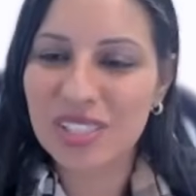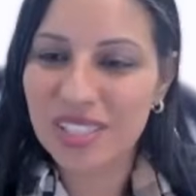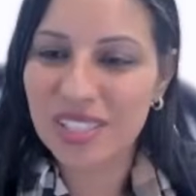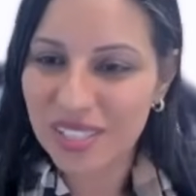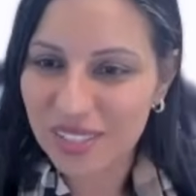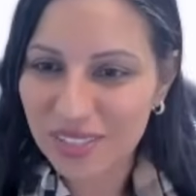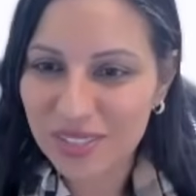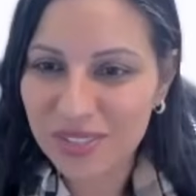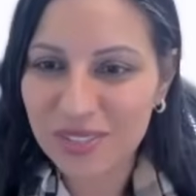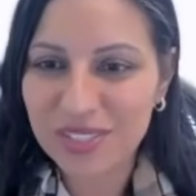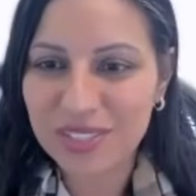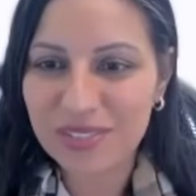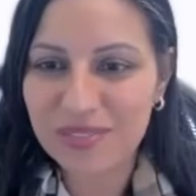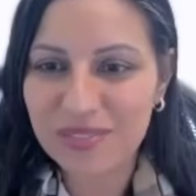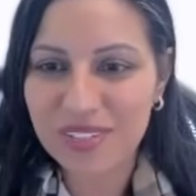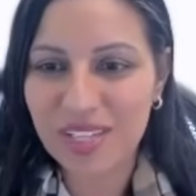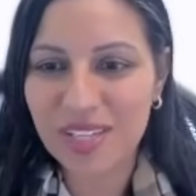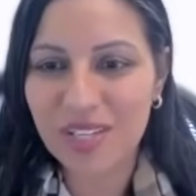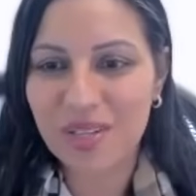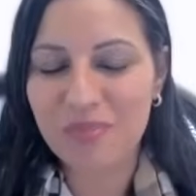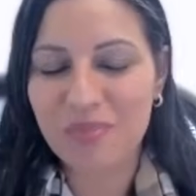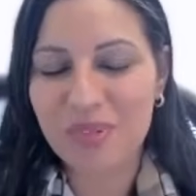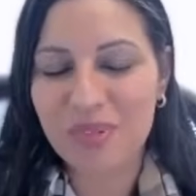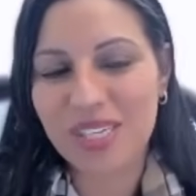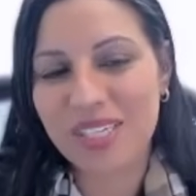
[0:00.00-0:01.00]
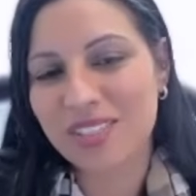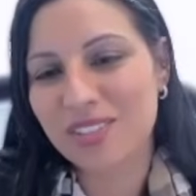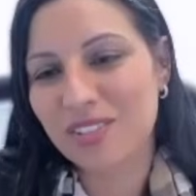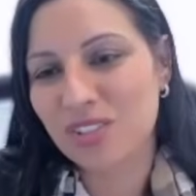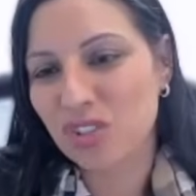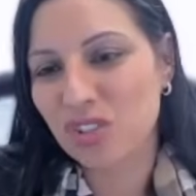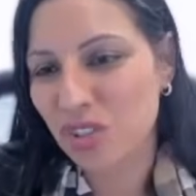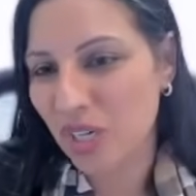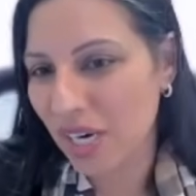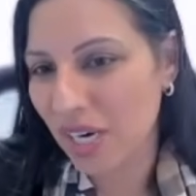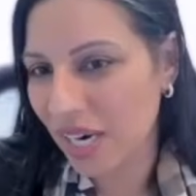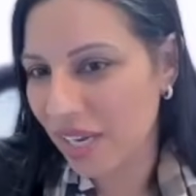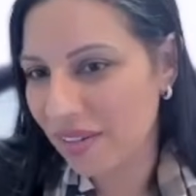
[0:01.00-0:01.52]
clinical development,
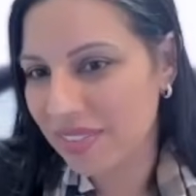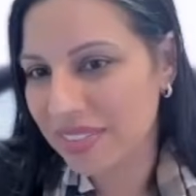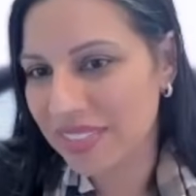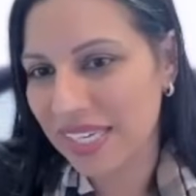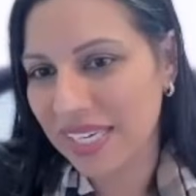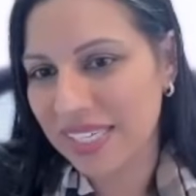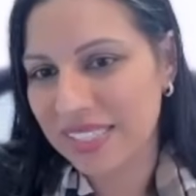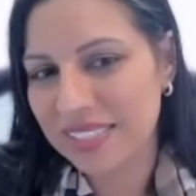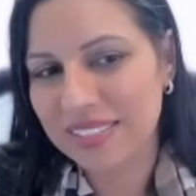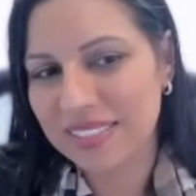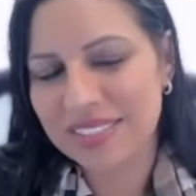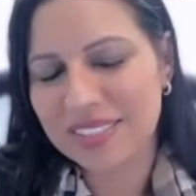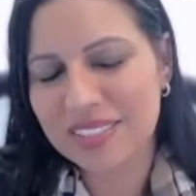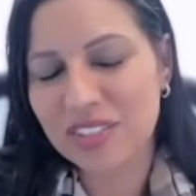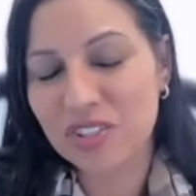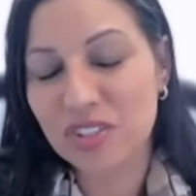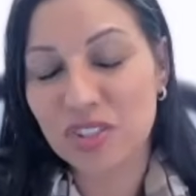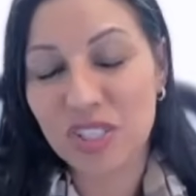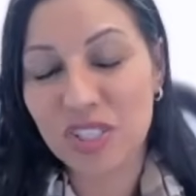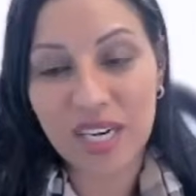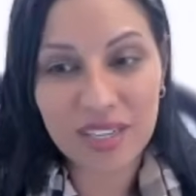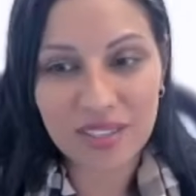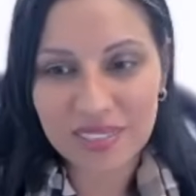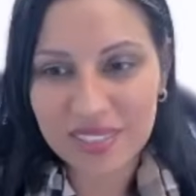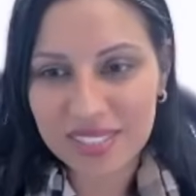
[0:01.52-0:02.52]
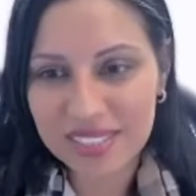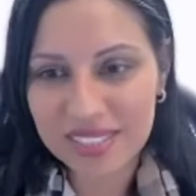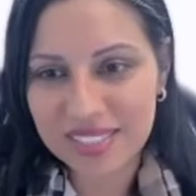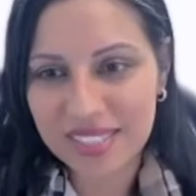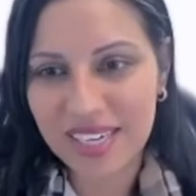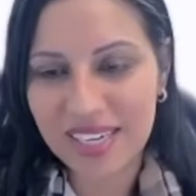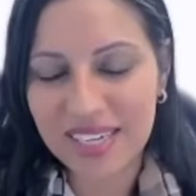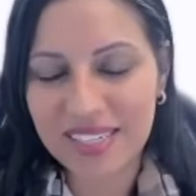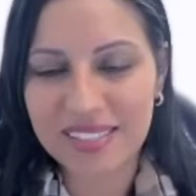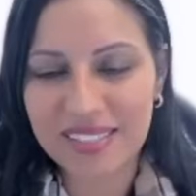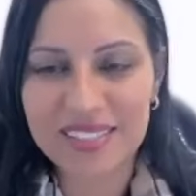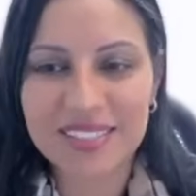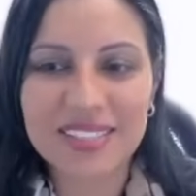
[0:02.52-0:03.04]
trial
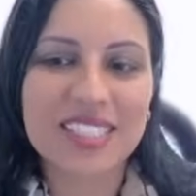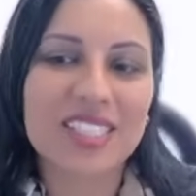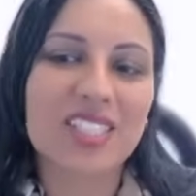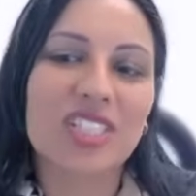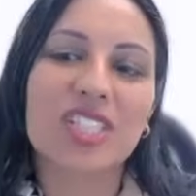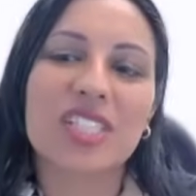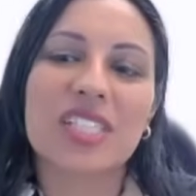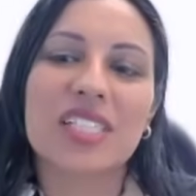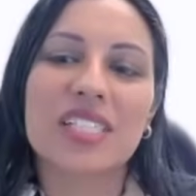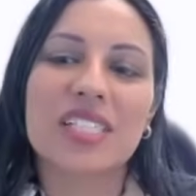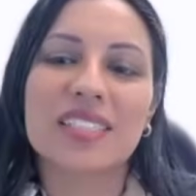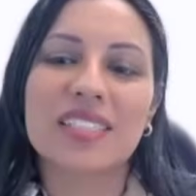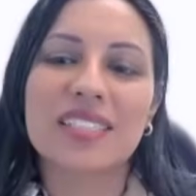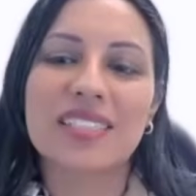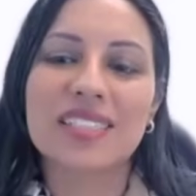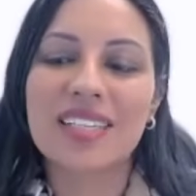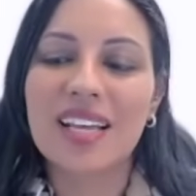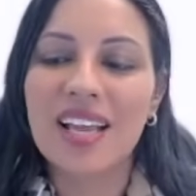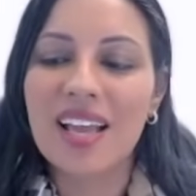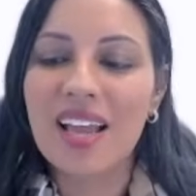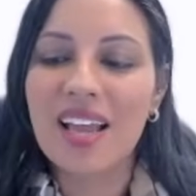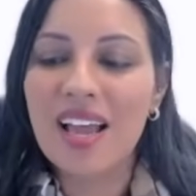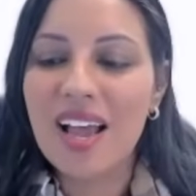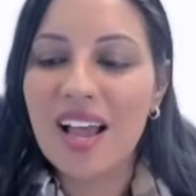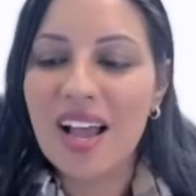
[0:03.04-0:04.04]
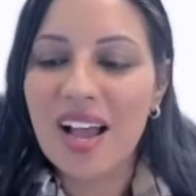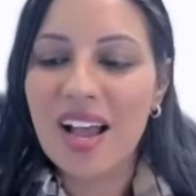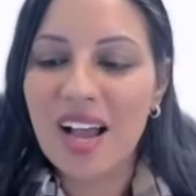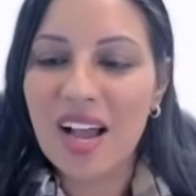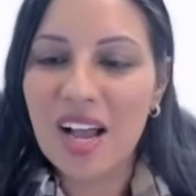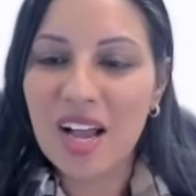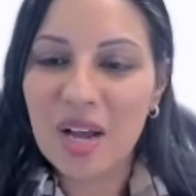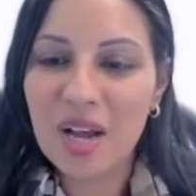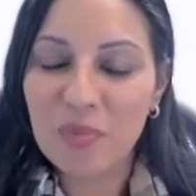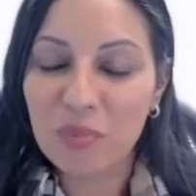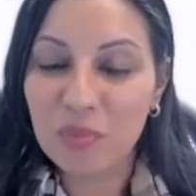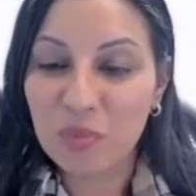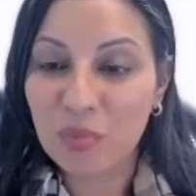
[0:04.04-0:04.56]
design decisions,
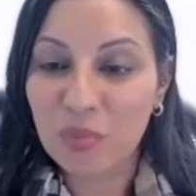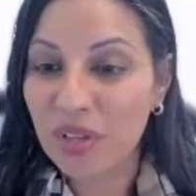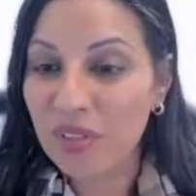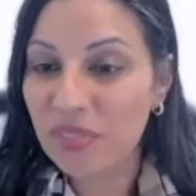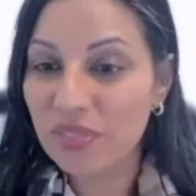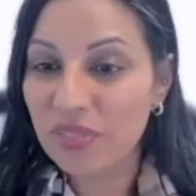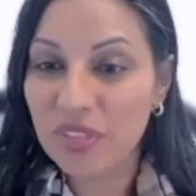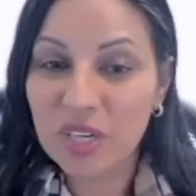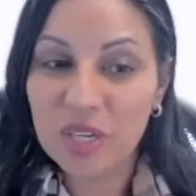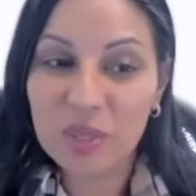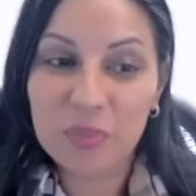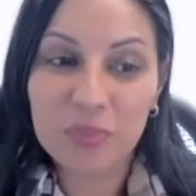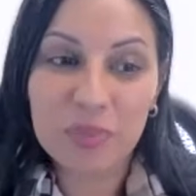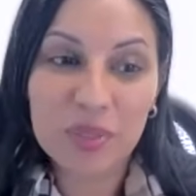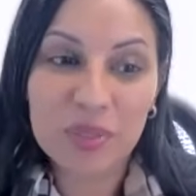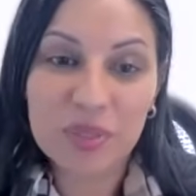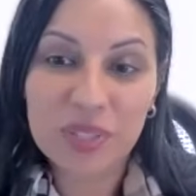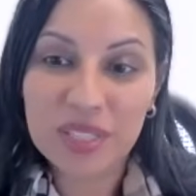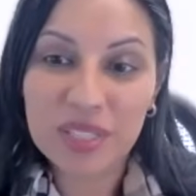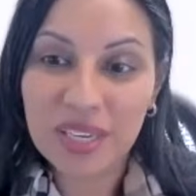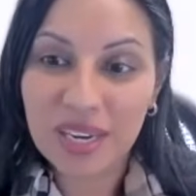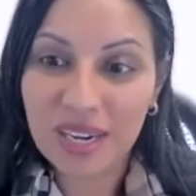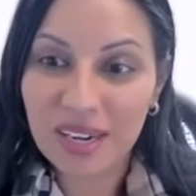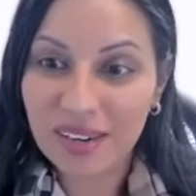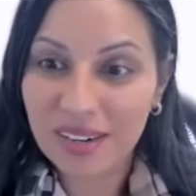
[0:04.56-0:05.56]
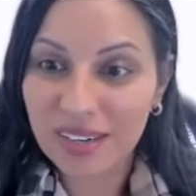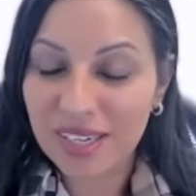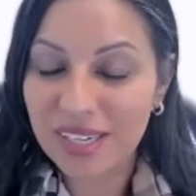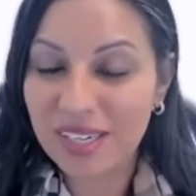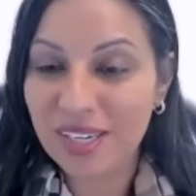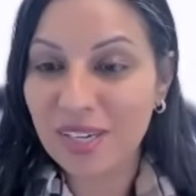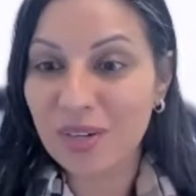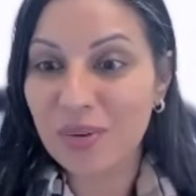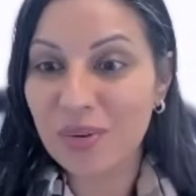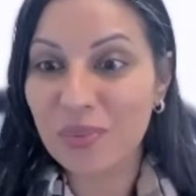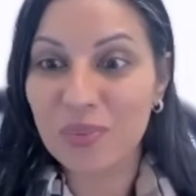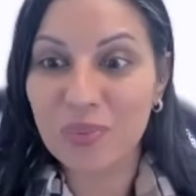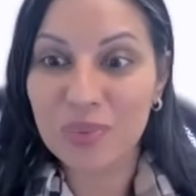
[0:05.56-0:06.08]
what therapeutic
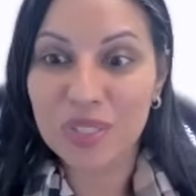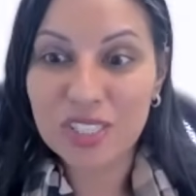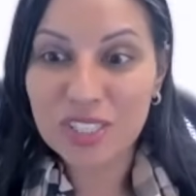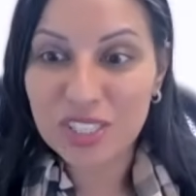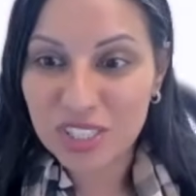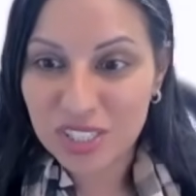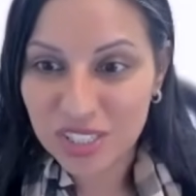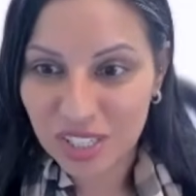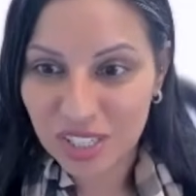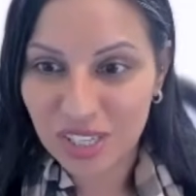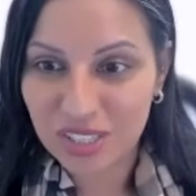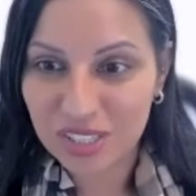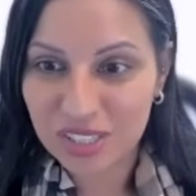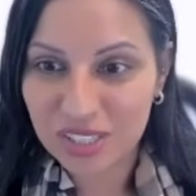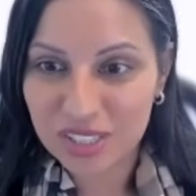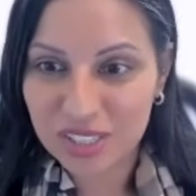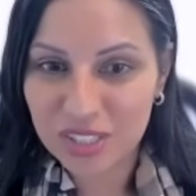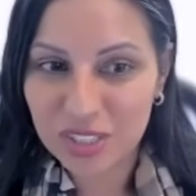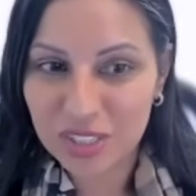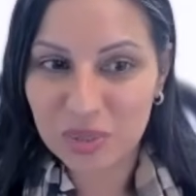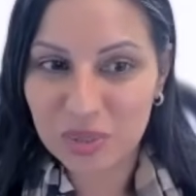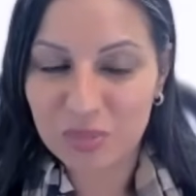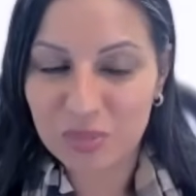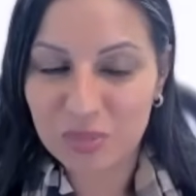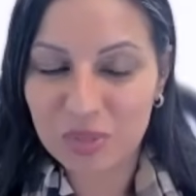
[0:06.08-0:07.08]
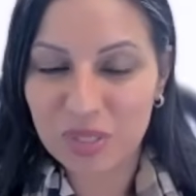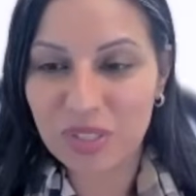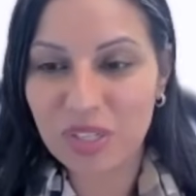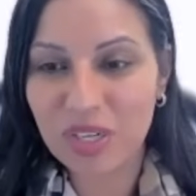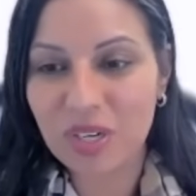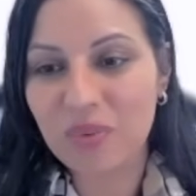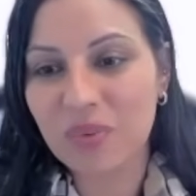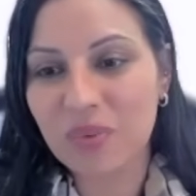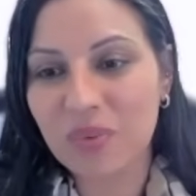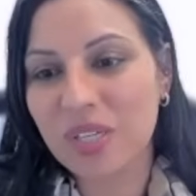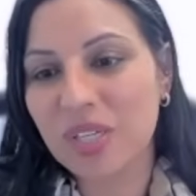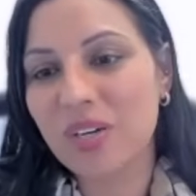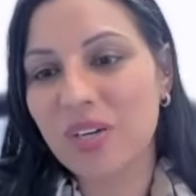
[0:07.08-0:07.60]
area, which solid tumor are
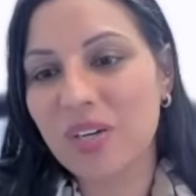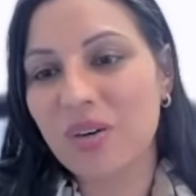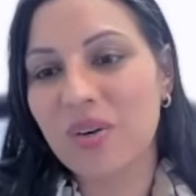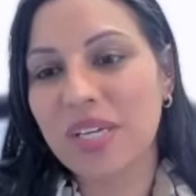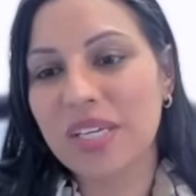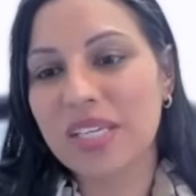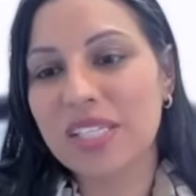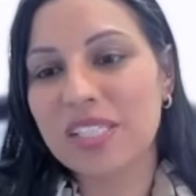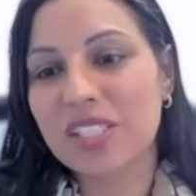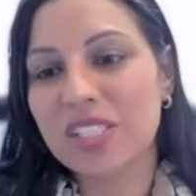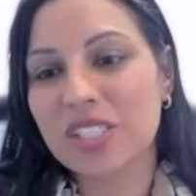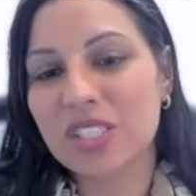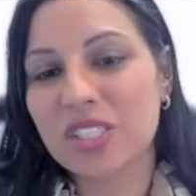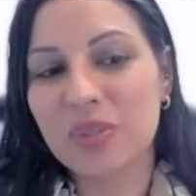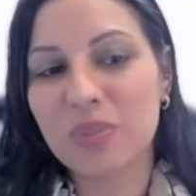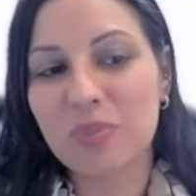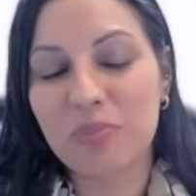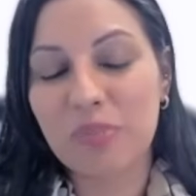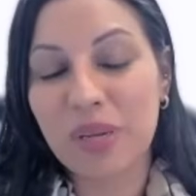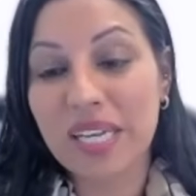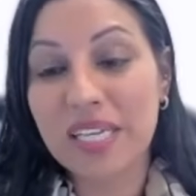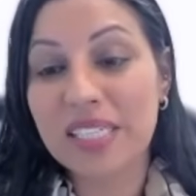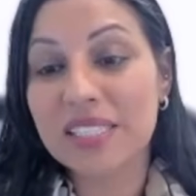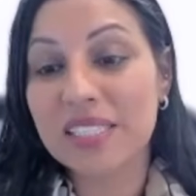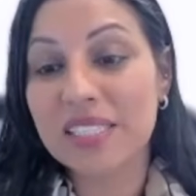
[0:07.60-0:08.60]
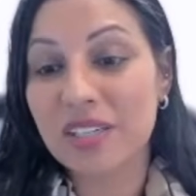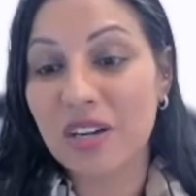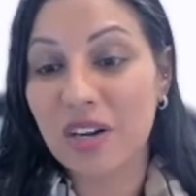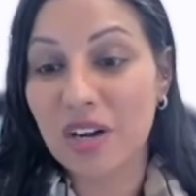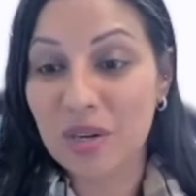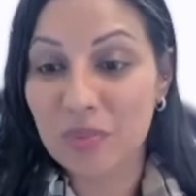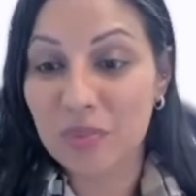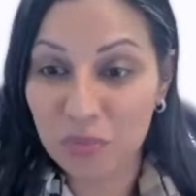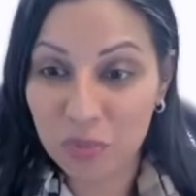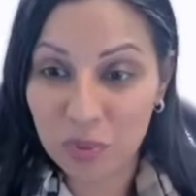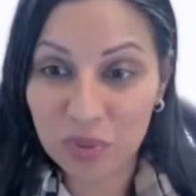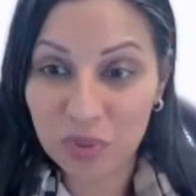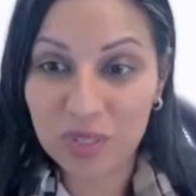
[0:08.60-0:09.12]
we going into based
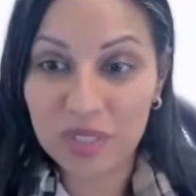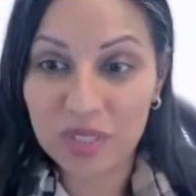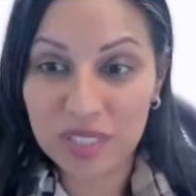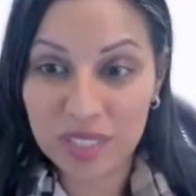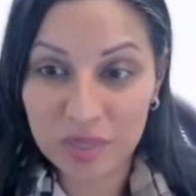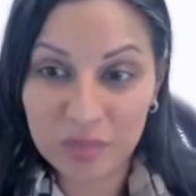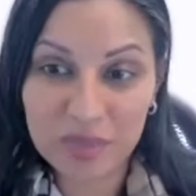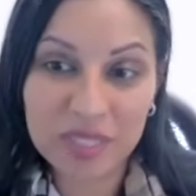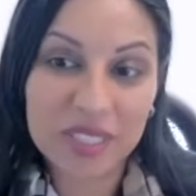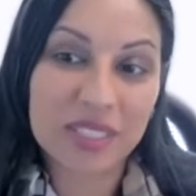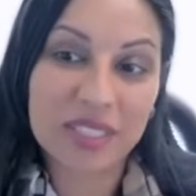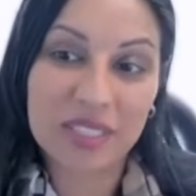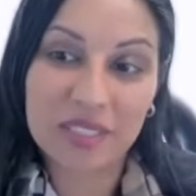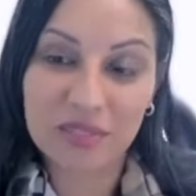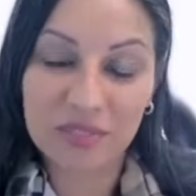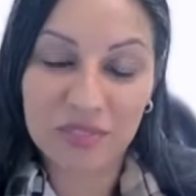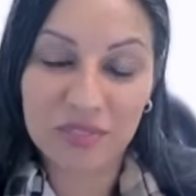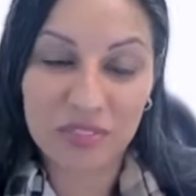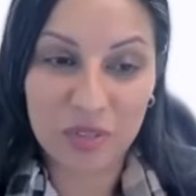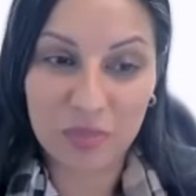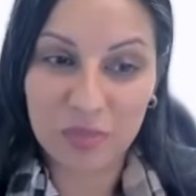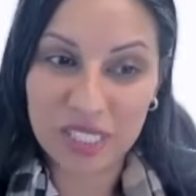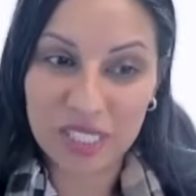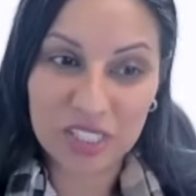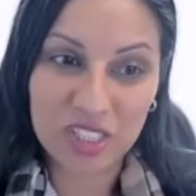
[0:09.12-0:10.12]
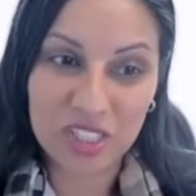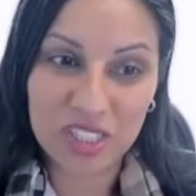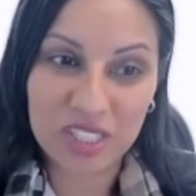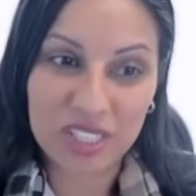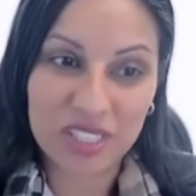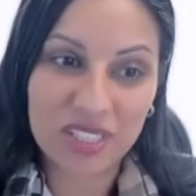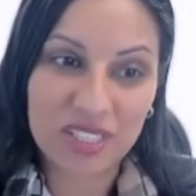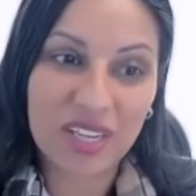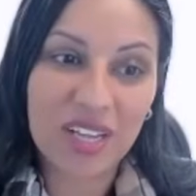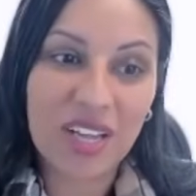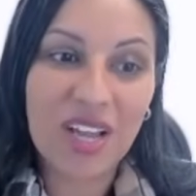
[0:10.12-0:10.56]
on more limited information.